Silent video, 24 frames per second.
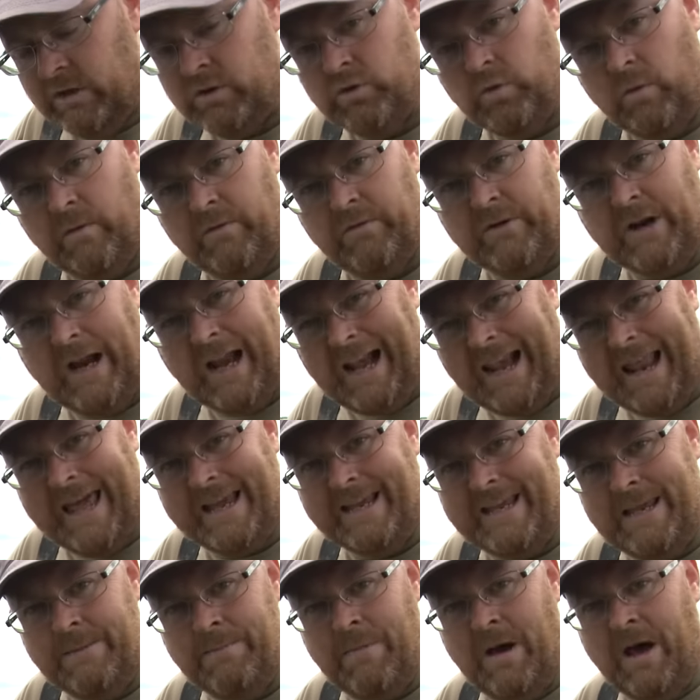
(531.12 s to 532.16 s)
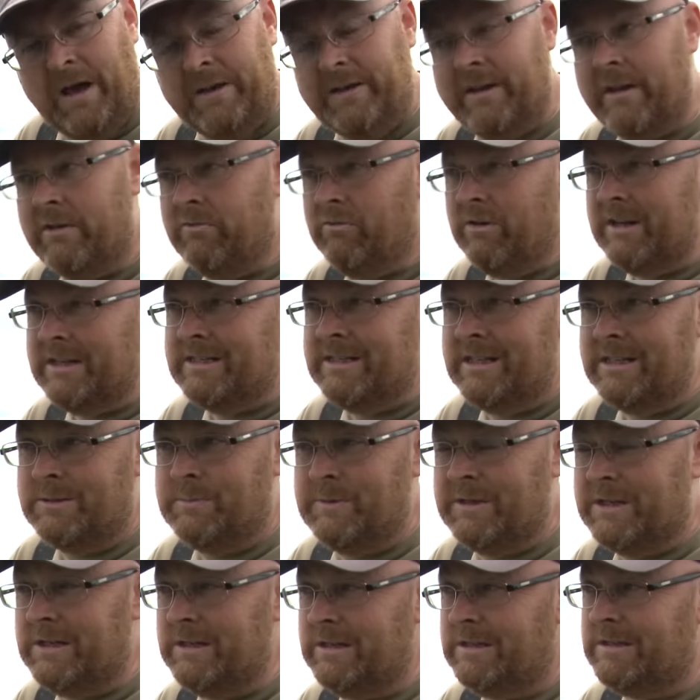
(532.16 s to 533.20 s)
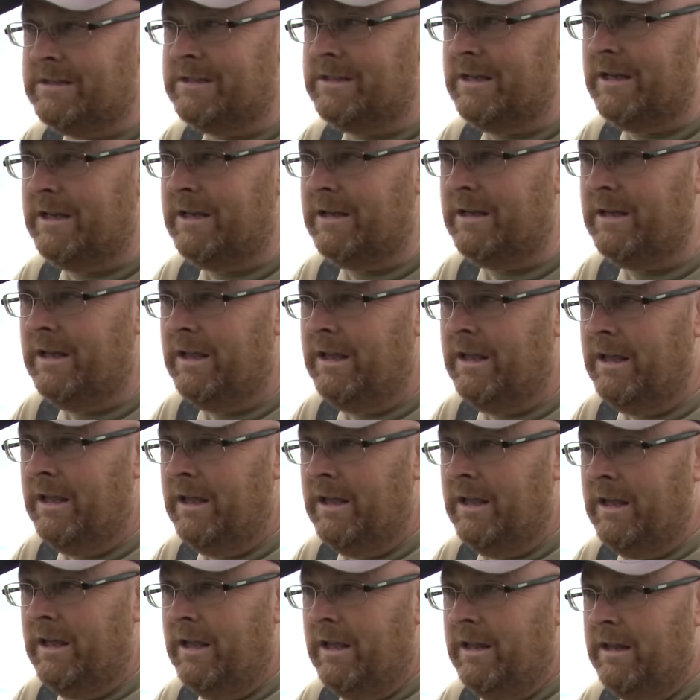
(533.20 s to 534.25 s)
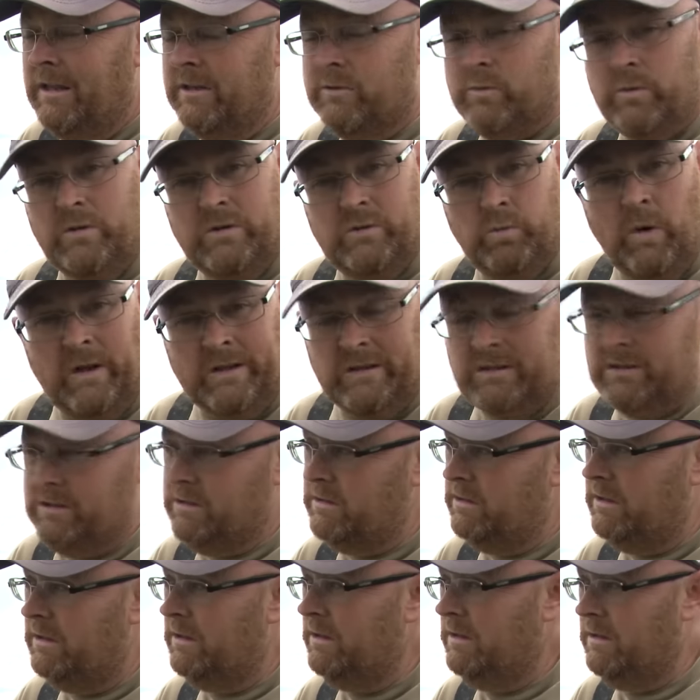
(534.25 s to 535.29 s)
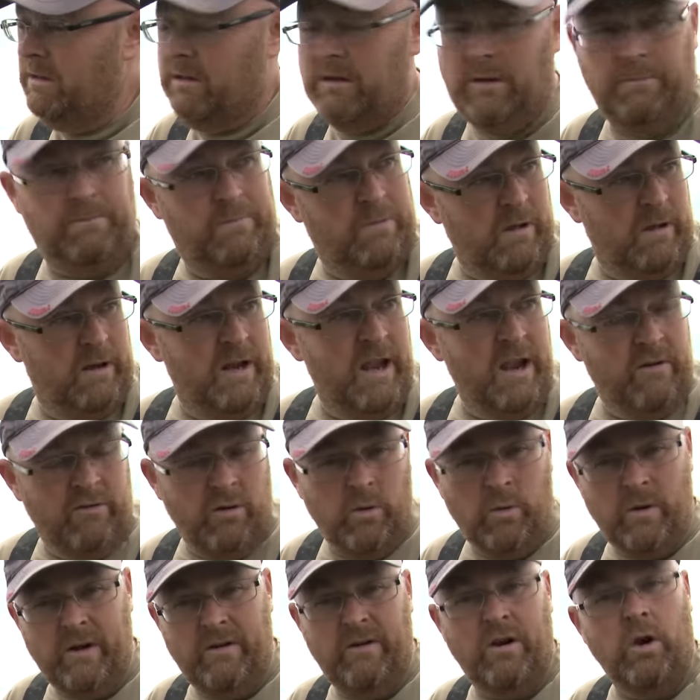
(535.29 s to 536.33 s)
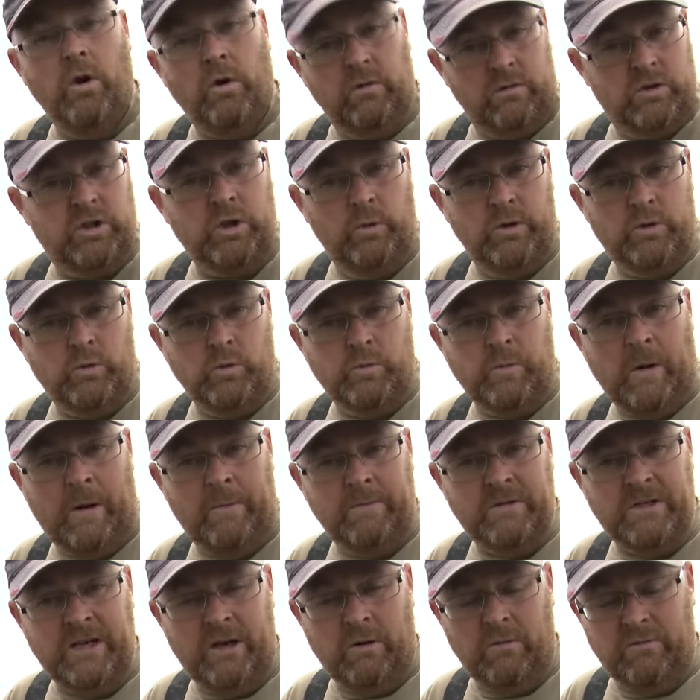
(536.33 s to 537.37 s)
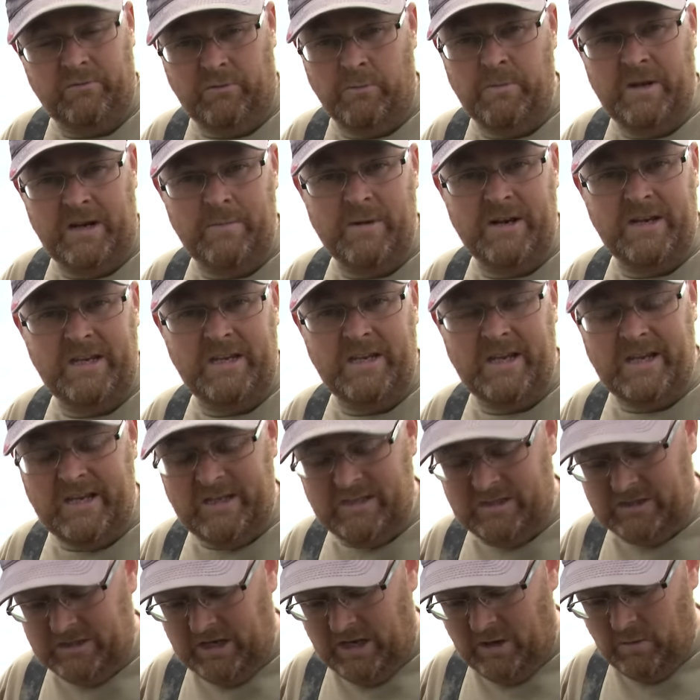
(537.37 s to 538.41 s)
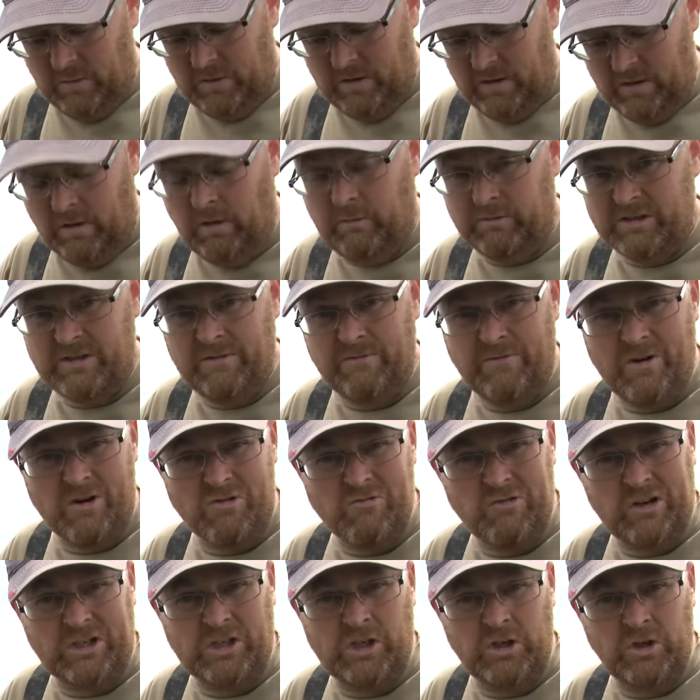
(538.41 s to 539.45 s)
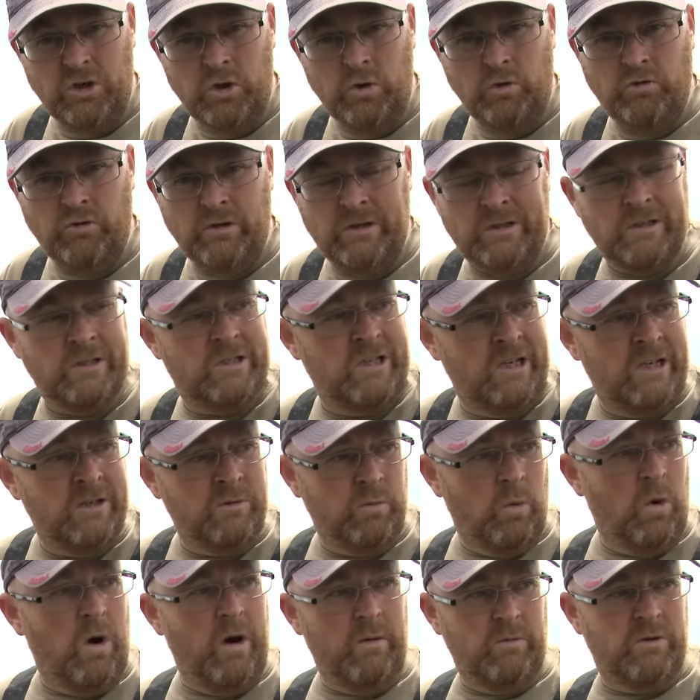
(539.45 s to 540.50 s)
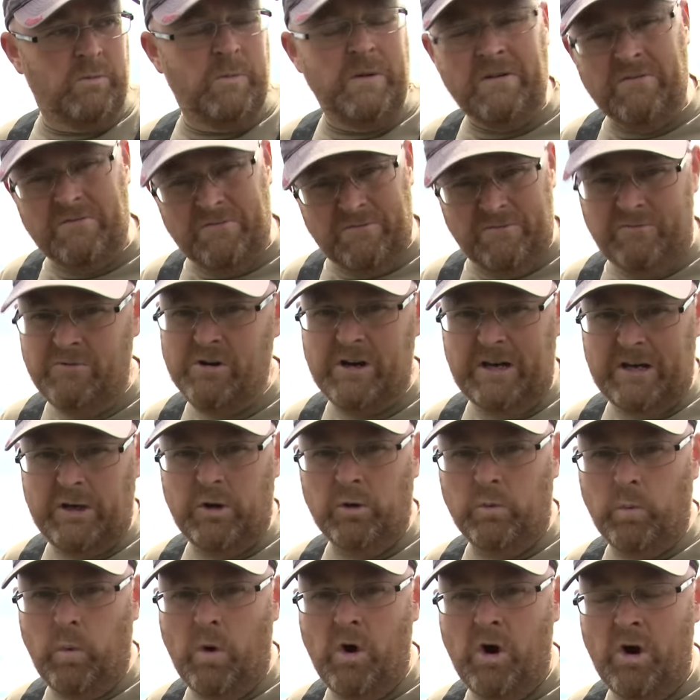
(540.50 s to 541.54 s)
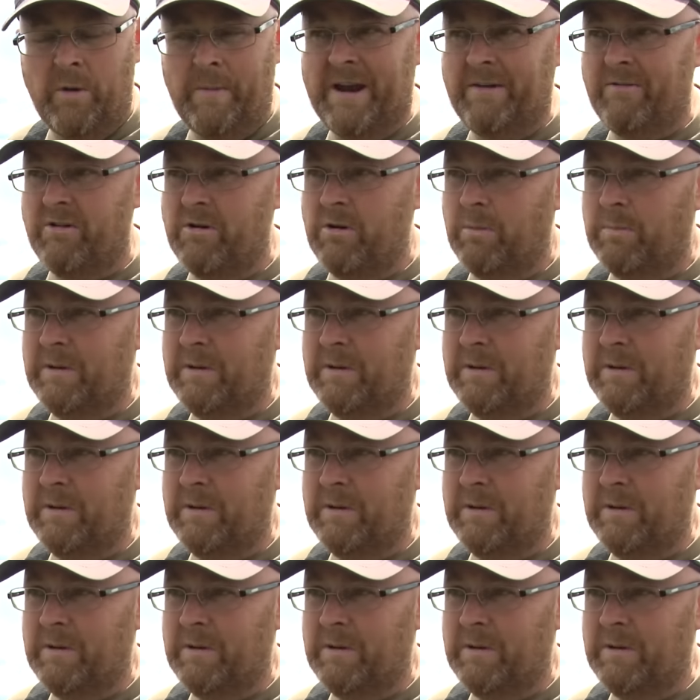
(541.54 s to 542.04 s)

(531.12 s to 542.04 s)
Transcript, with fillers: sort of claggy mud. Now the reason is because this was once an area where a lot of sewage was pumped out for many years, so obviously very rich in nutrients. That's why it was a bit of really good worm area, I